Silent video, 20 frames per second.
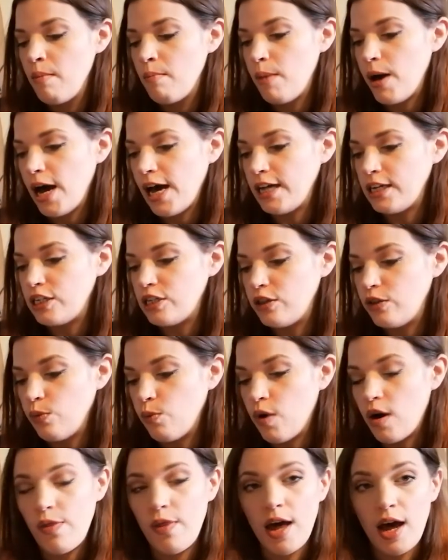but the
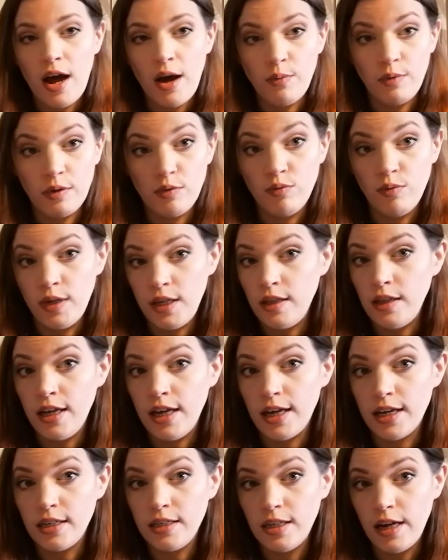one that I was
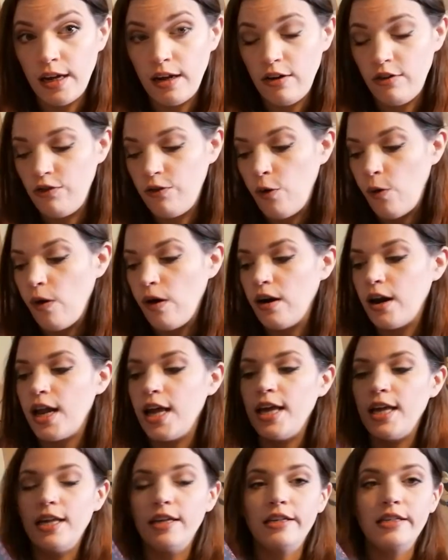really excited for
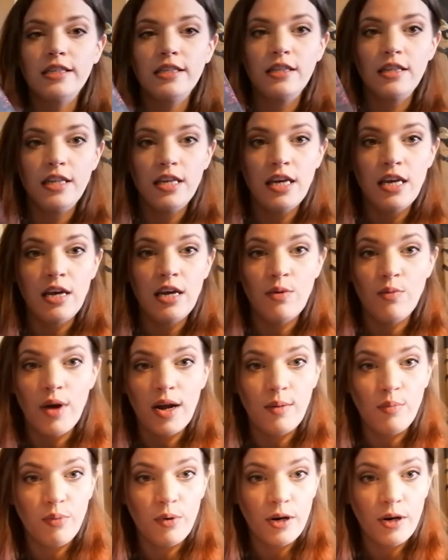is The Red